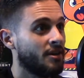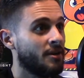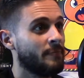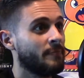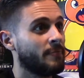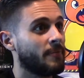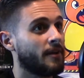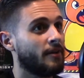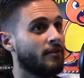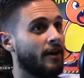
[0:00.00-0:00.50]

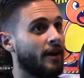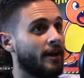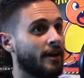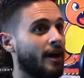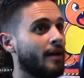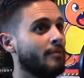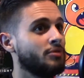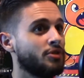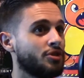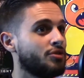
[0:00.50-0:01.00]
Like,
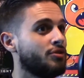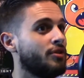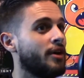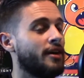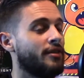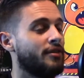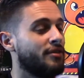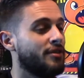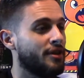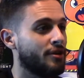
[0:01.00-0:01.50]
I'm just glad
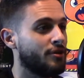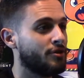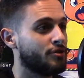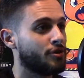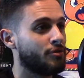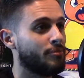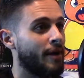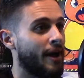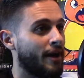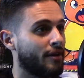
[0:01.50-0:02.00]
the theaters are
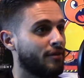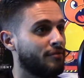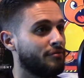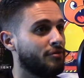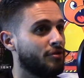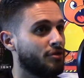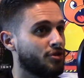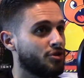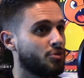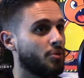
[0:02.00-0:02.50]
back in
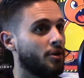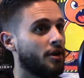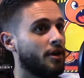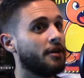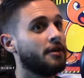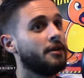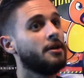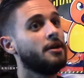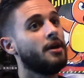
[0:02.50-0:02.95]
full swing.